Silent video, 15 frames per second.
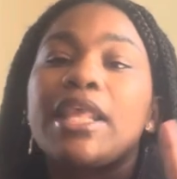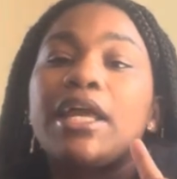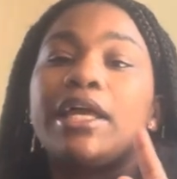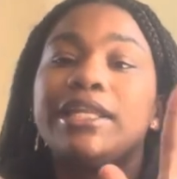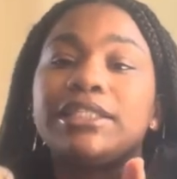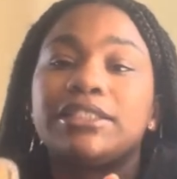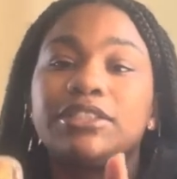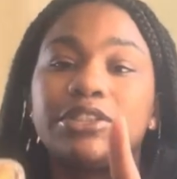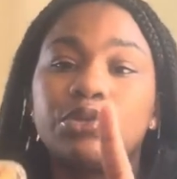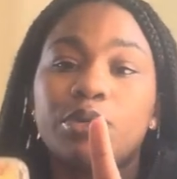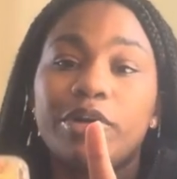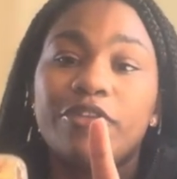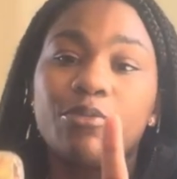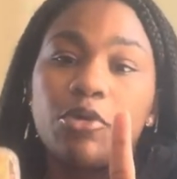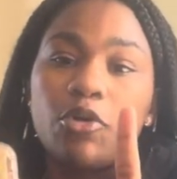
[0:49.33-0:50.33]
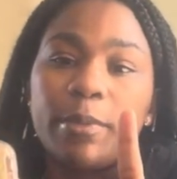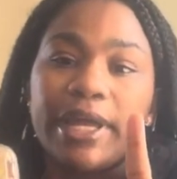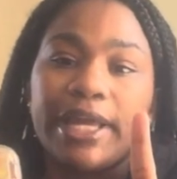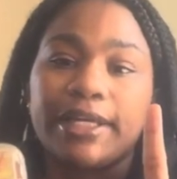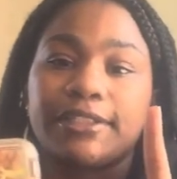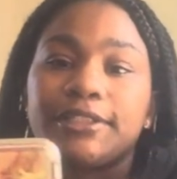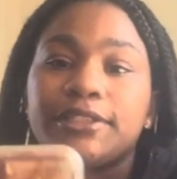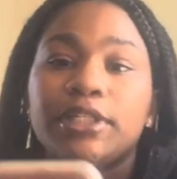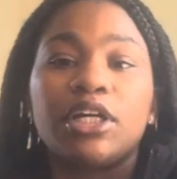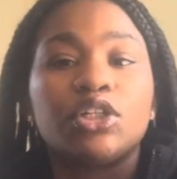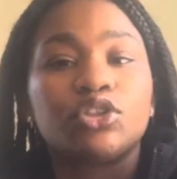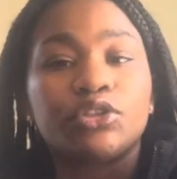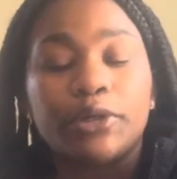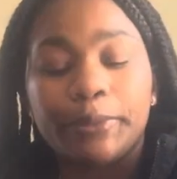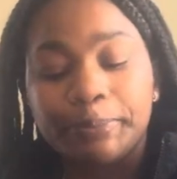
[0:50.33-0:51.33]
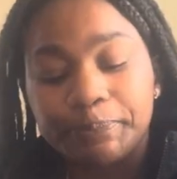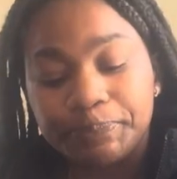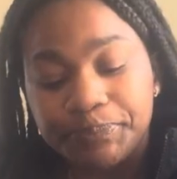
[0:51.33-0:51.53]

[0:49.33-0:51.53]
And this is a 12 Pro Max. So